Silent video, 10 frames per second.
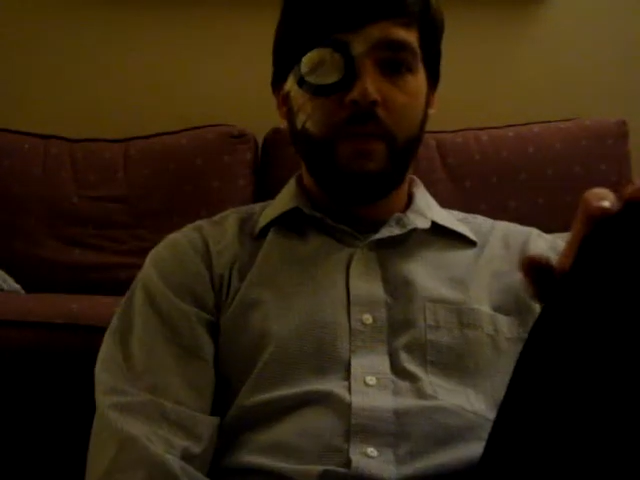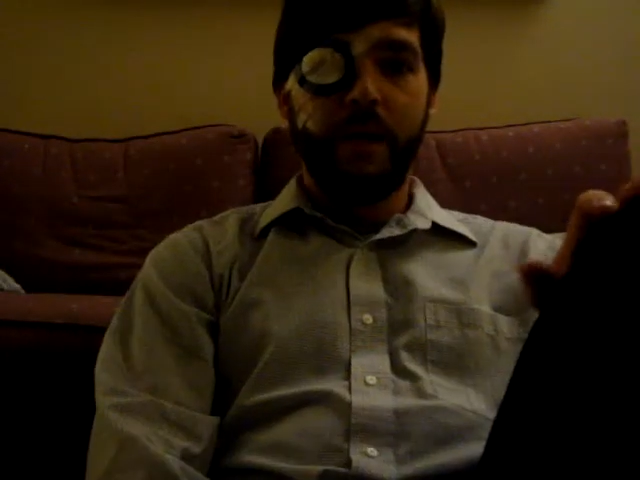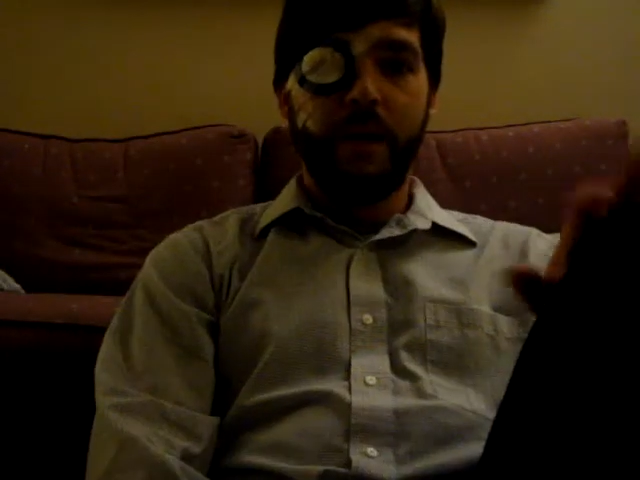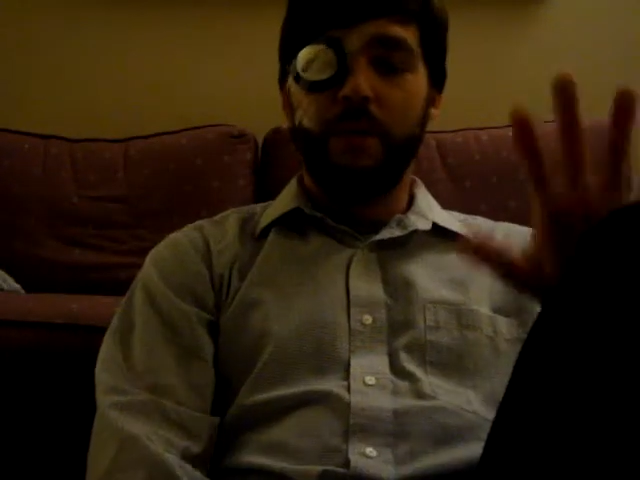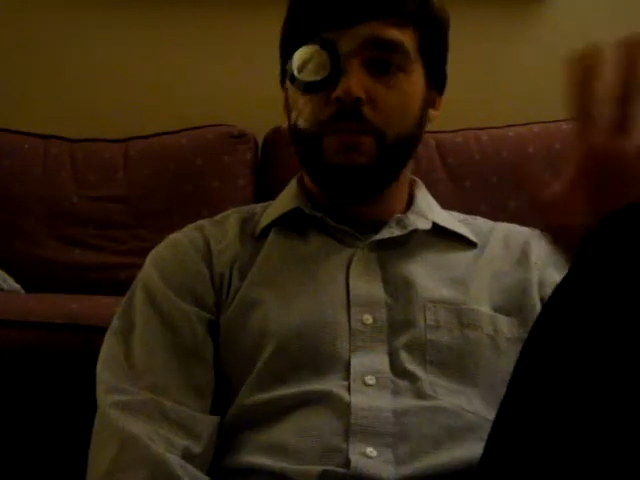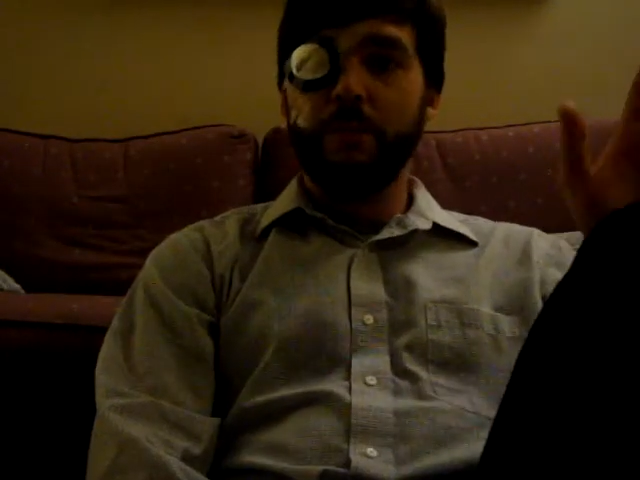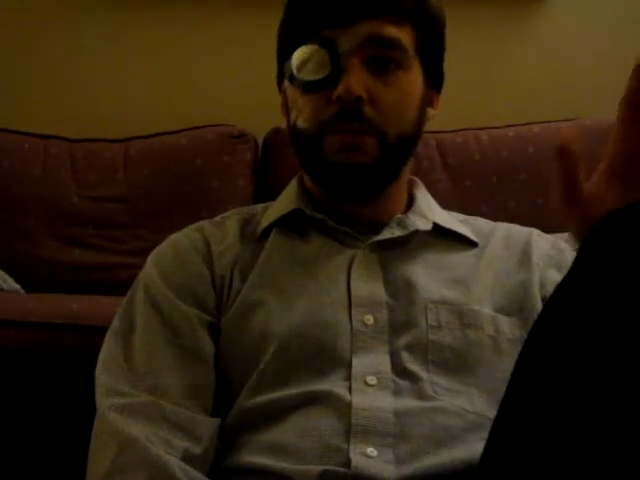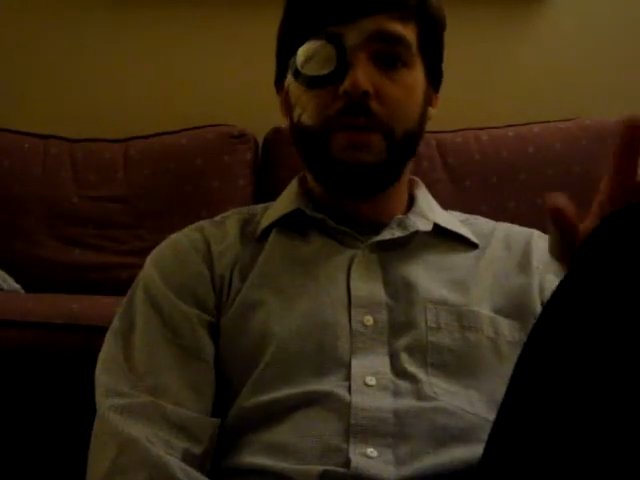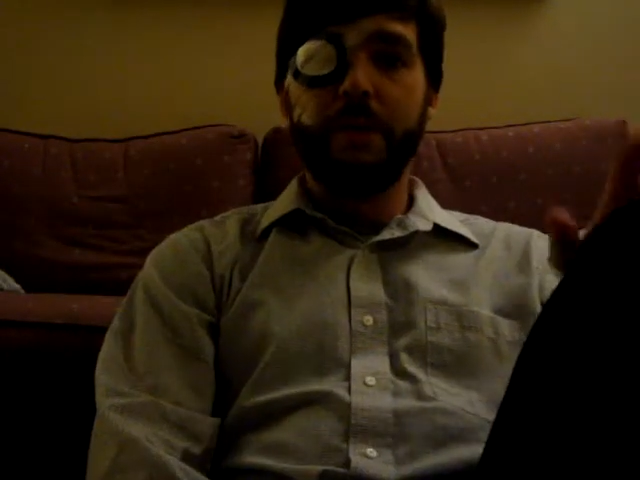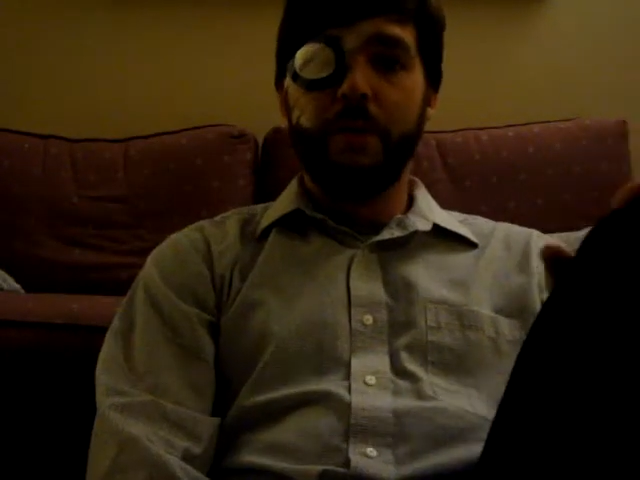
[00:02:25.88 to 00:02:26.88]
And I was
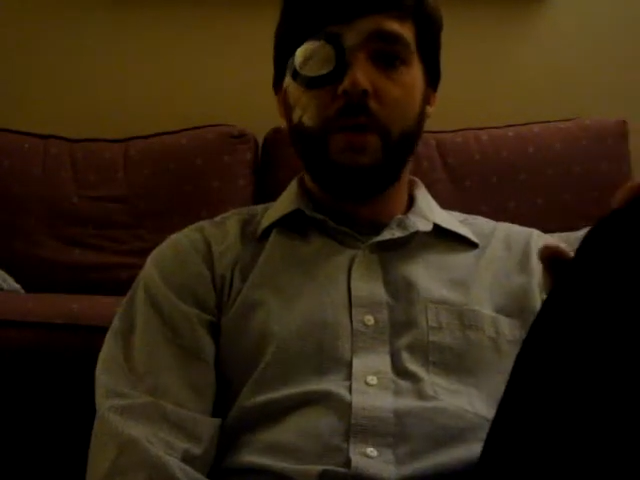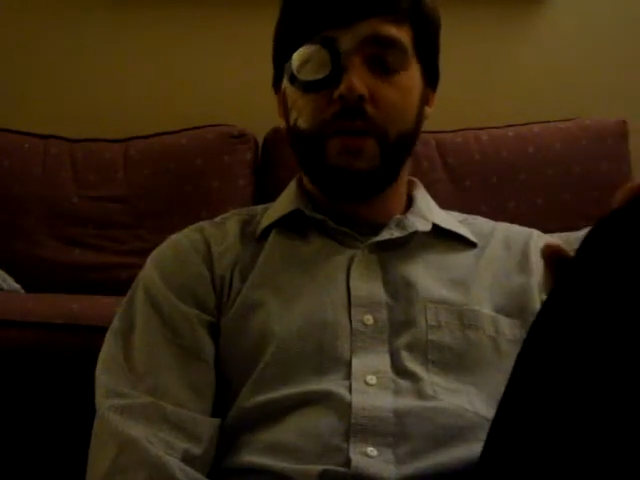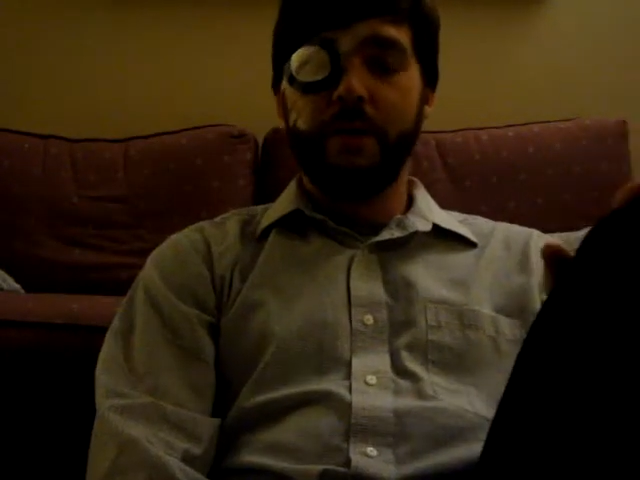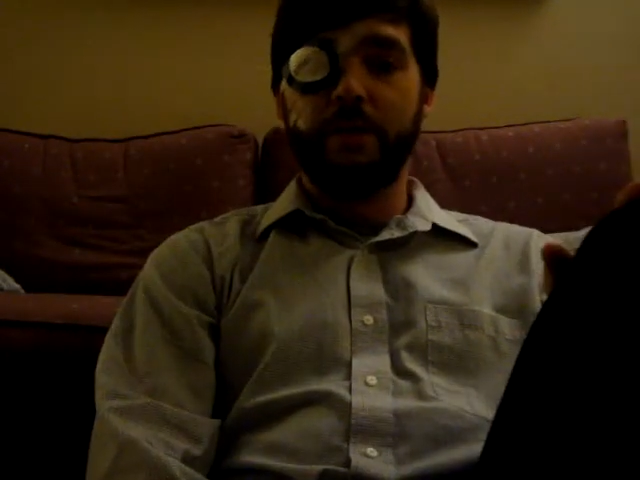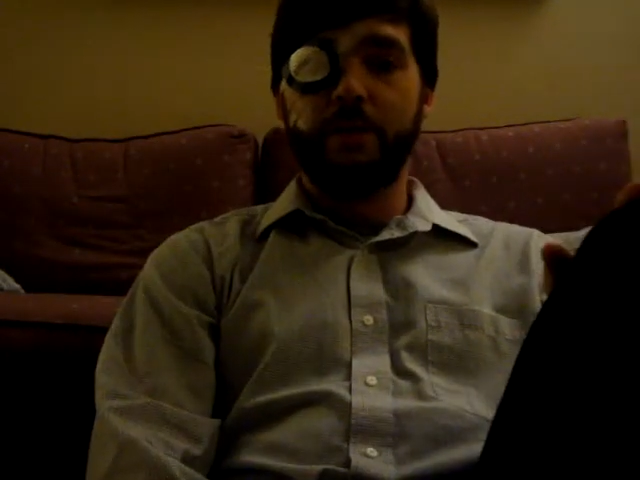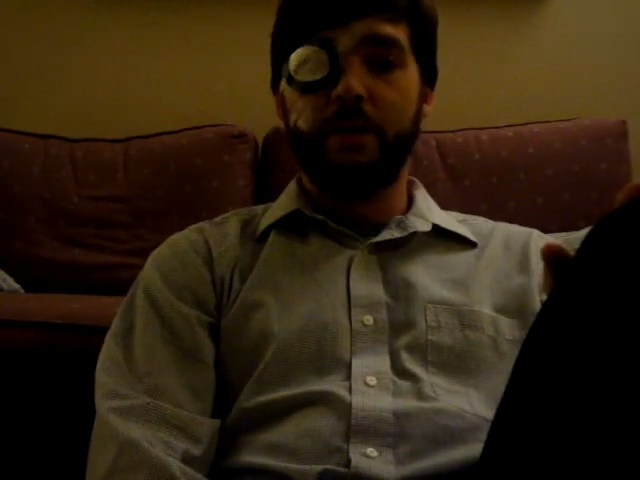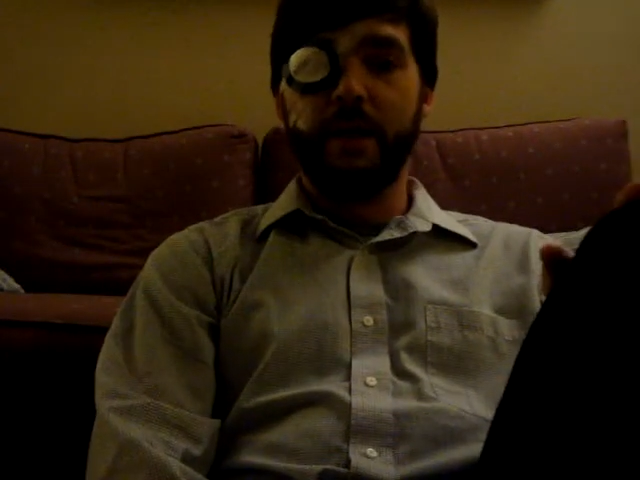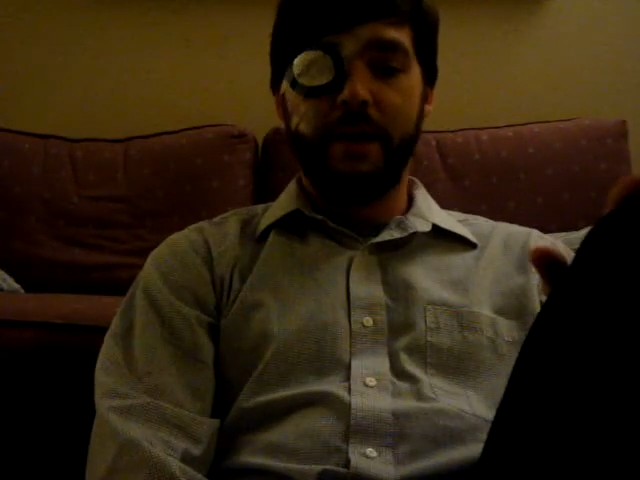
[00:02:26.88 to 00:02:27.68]
completely awake at this point.